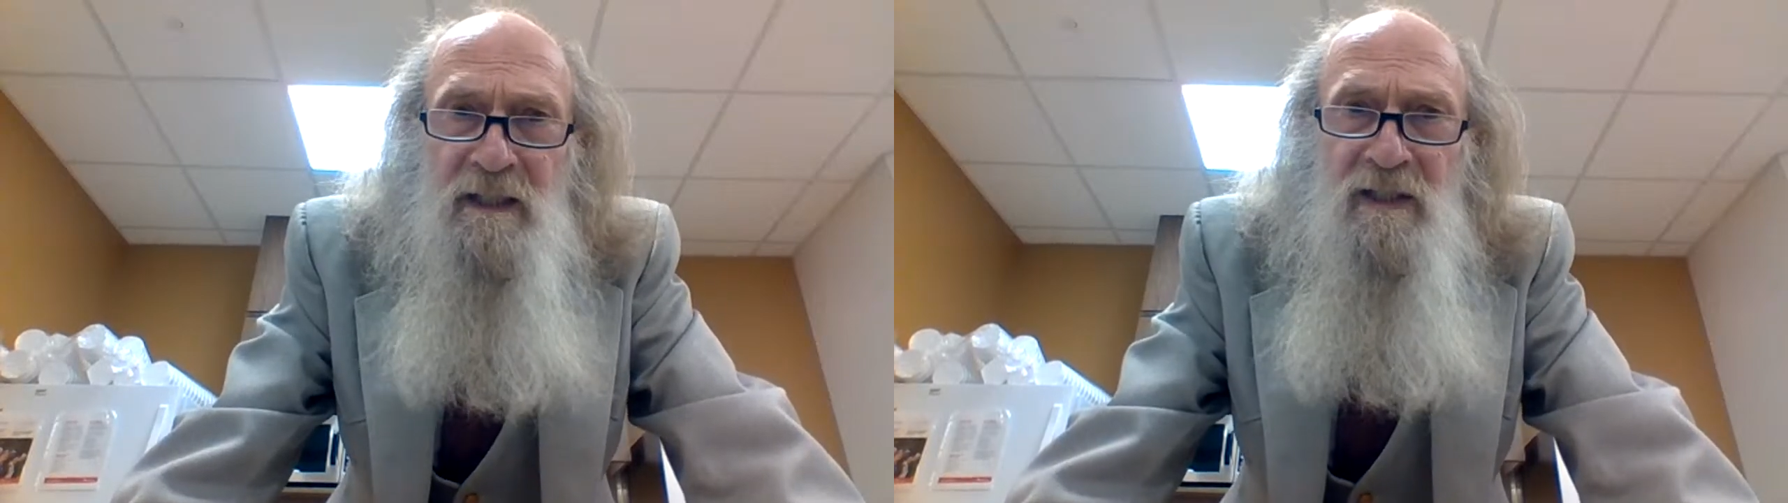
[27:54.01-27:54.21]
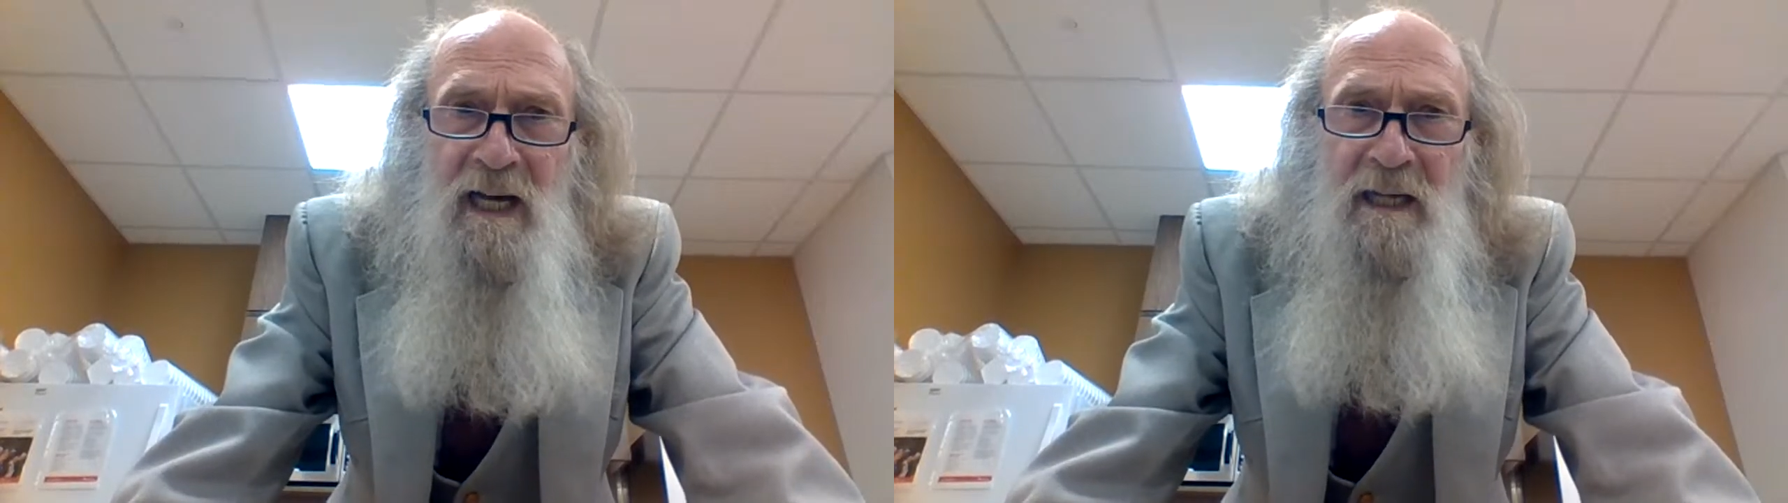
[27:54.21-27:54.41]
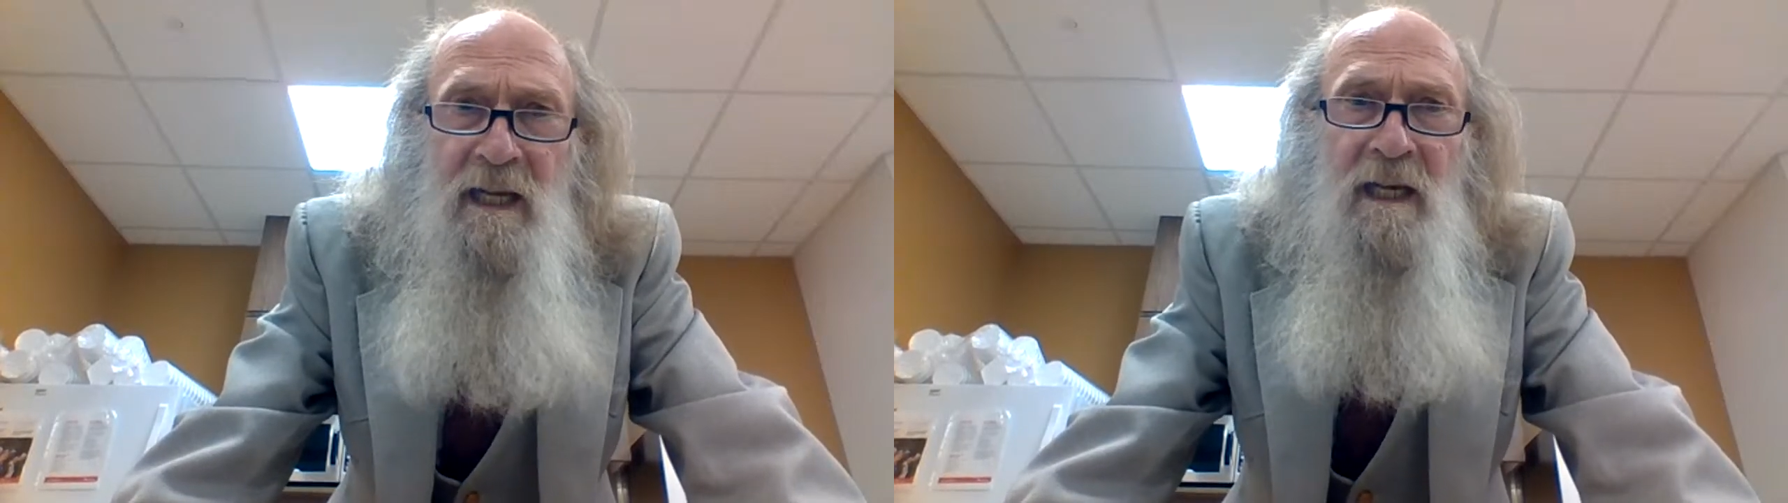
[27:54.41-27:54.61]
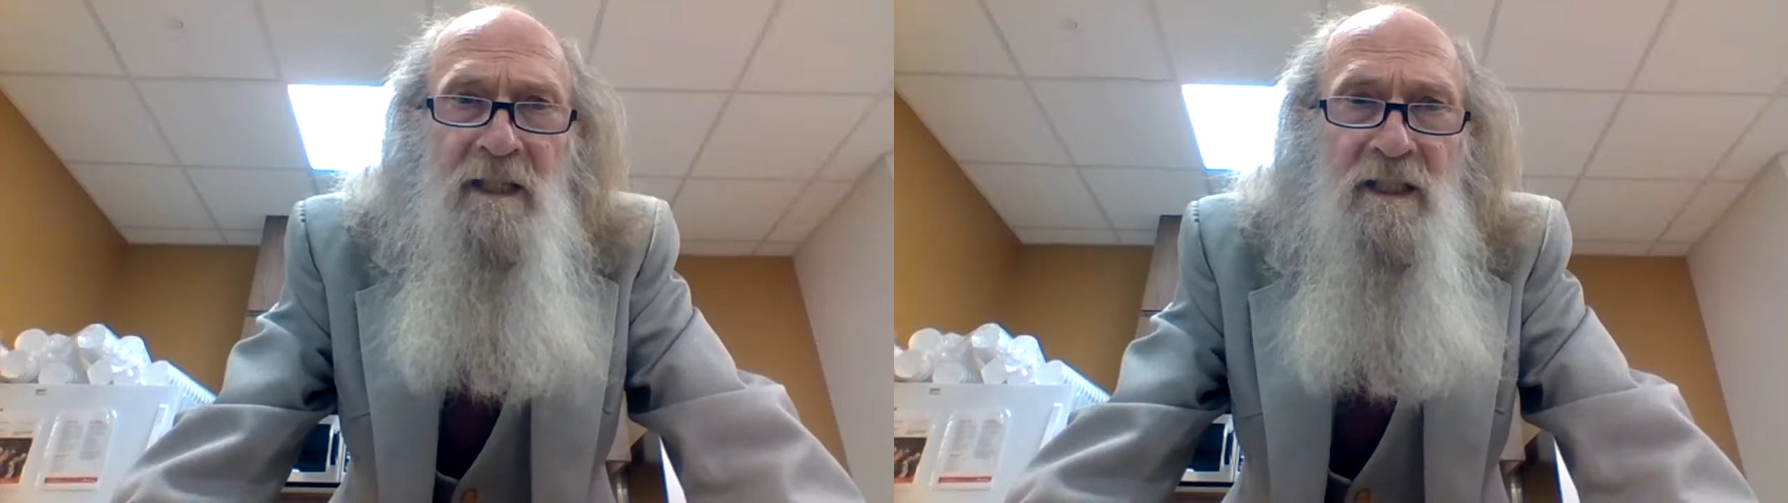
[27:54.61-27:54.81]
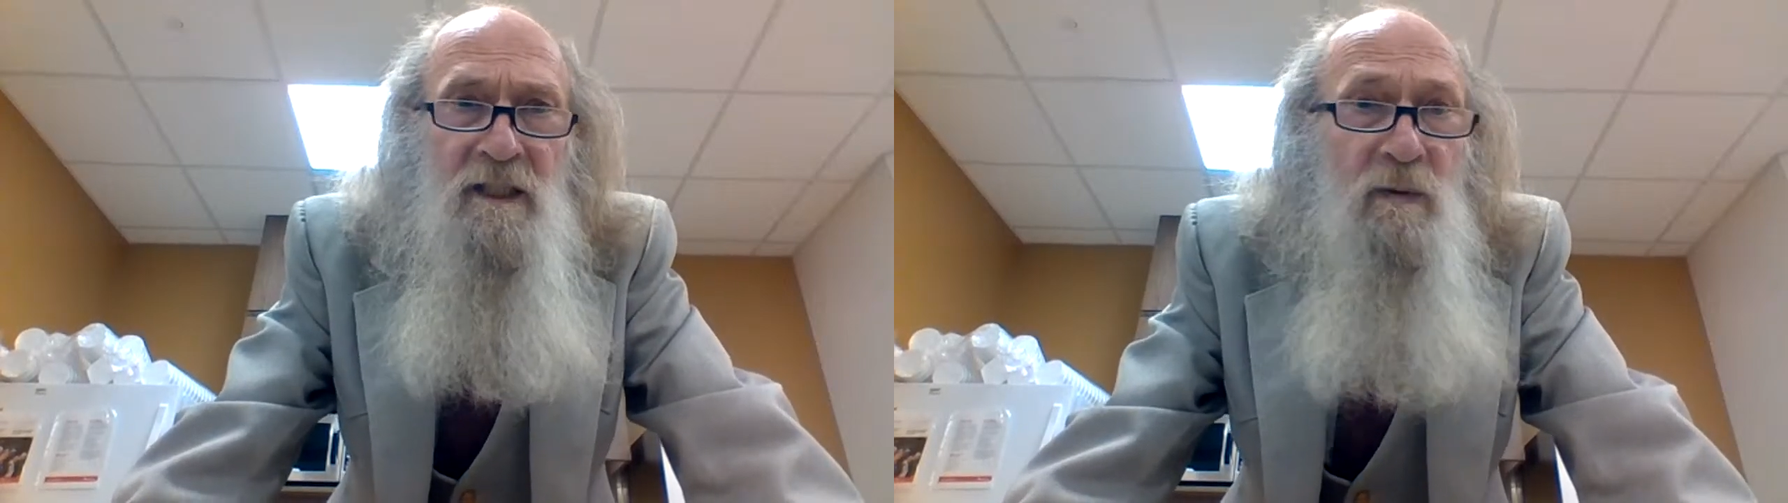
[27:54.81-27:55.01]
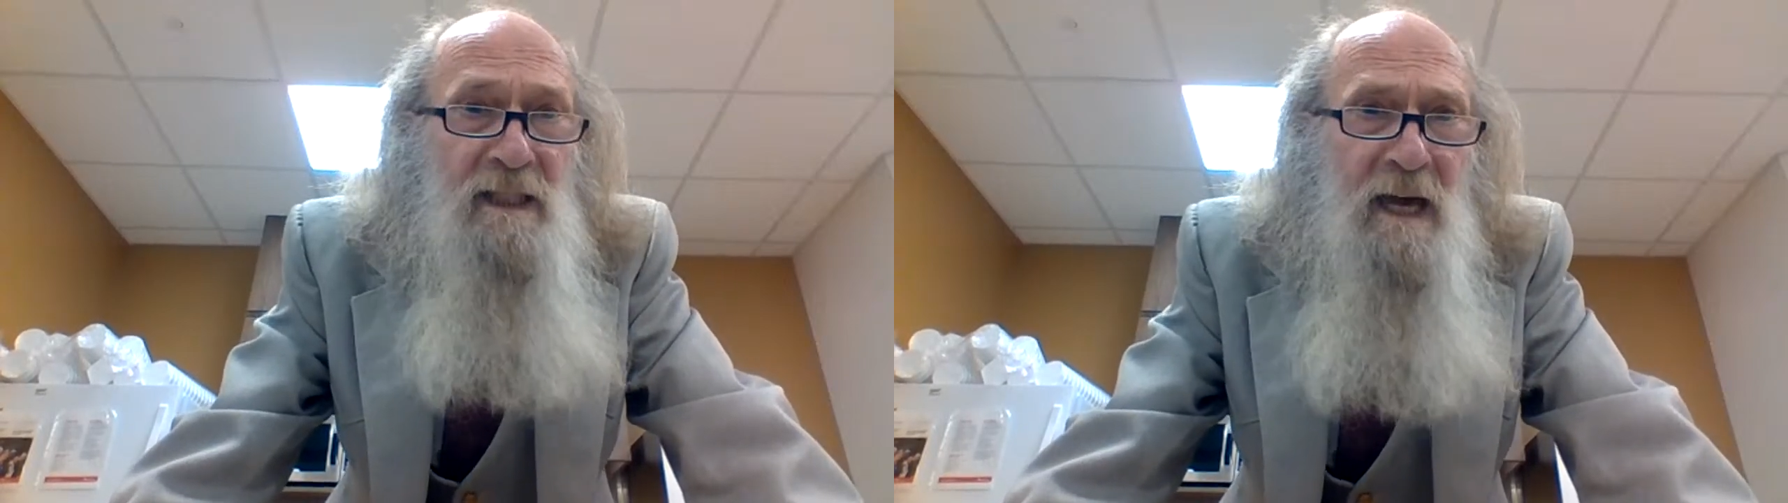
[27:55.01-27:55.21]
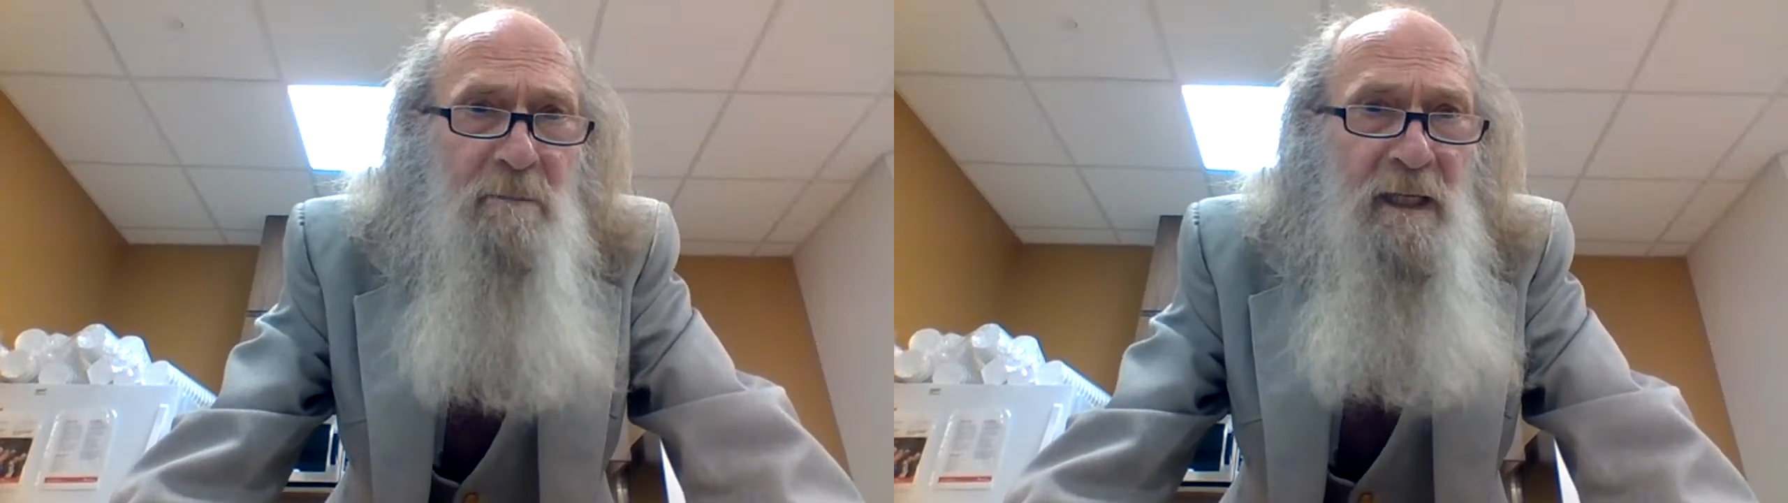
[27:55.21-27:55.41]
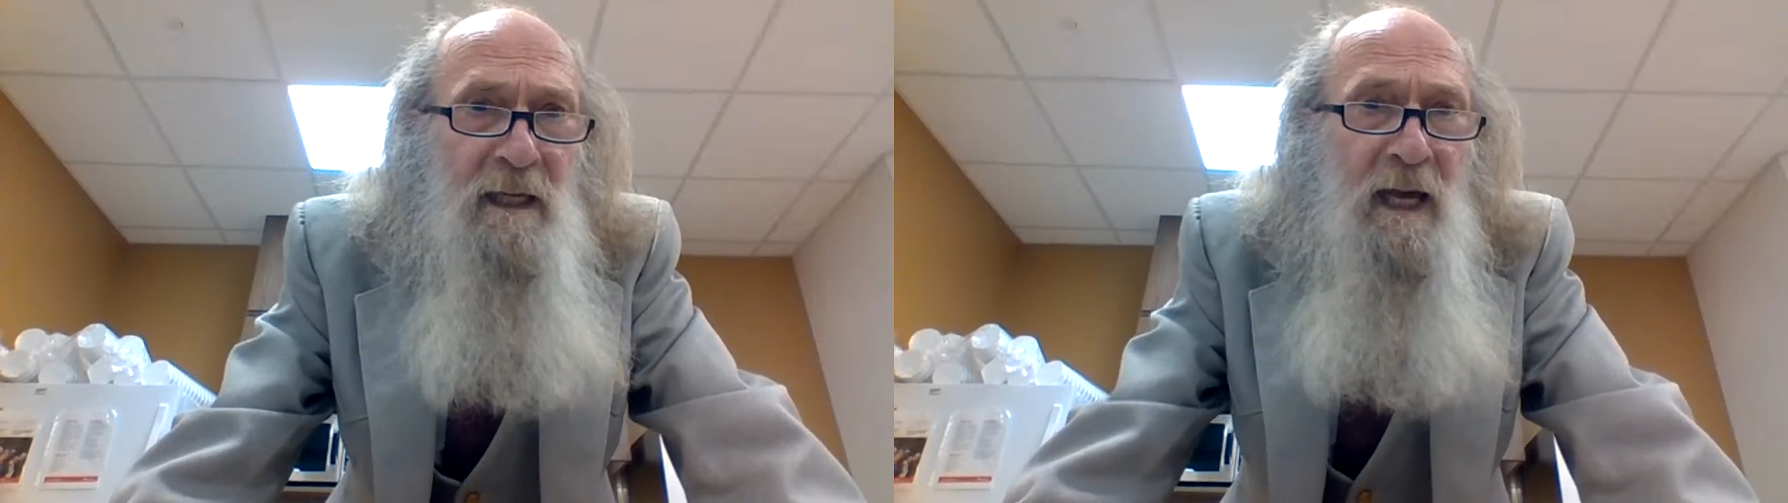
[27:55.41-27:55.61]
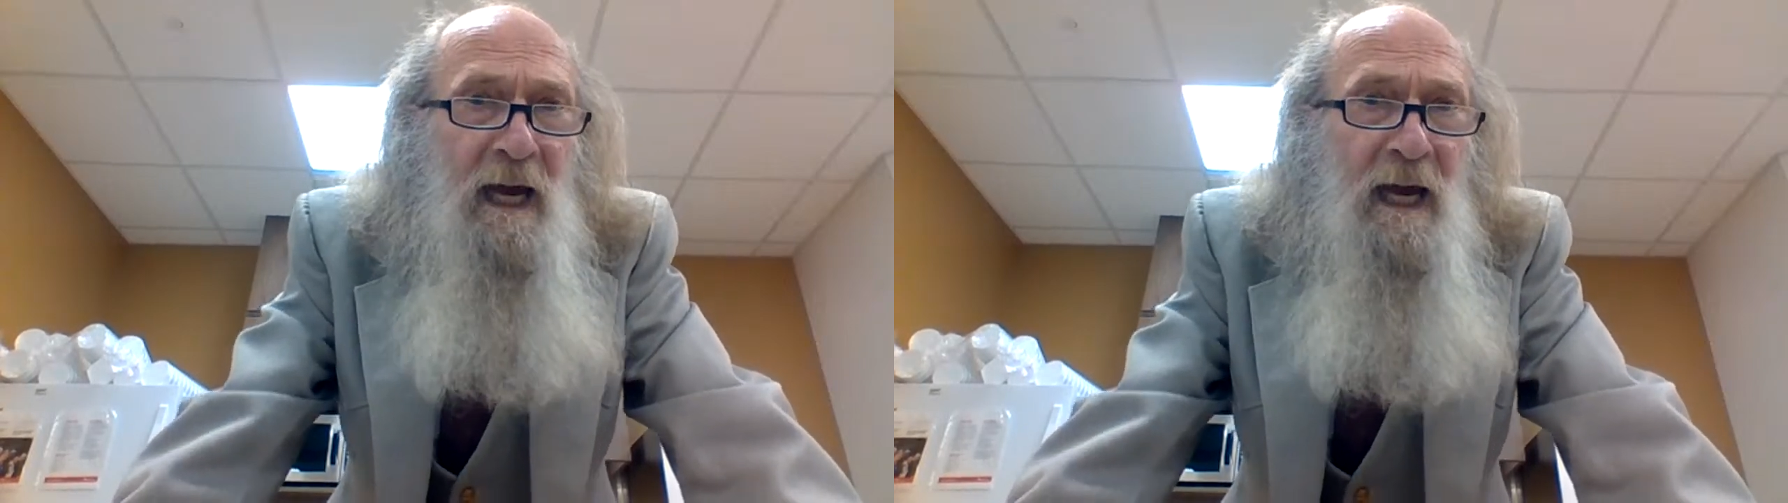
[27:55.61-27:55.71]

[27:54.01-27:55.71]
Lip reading: inside to see what's happening.